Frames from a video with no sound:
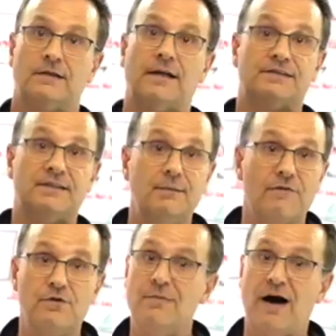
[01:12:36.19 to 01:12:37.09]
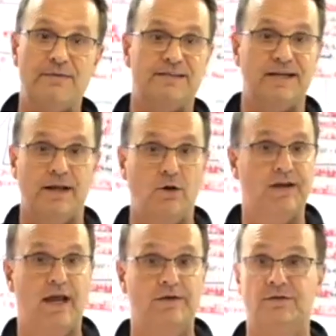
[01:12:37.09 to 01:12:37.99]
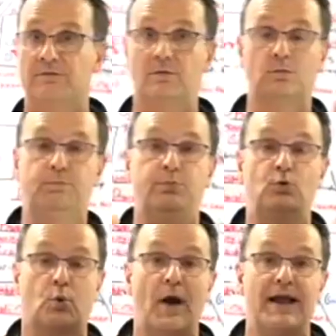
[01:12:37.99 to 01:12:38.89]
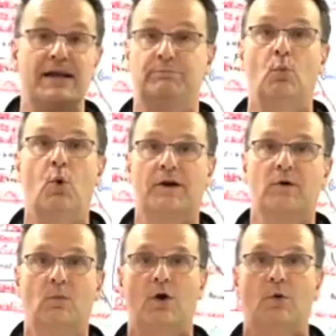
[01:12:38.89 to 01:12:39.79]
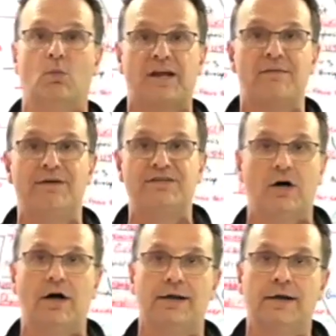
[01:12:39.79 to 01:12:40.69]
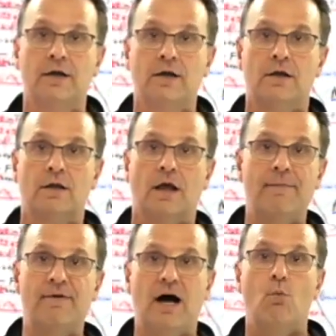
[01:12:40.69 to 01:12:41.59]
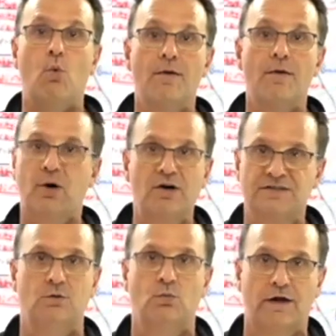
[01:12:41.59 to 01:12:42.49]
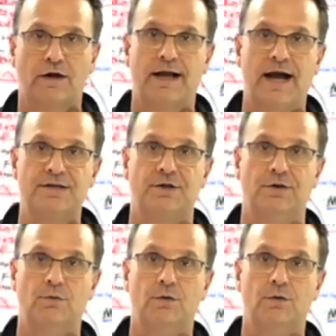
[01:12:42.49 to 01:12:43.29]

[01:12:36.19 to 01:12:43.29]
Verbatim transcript: Now, some of you might be saying, okay, great, but what, what, what can be done? I mean, I'm one person. What can I do?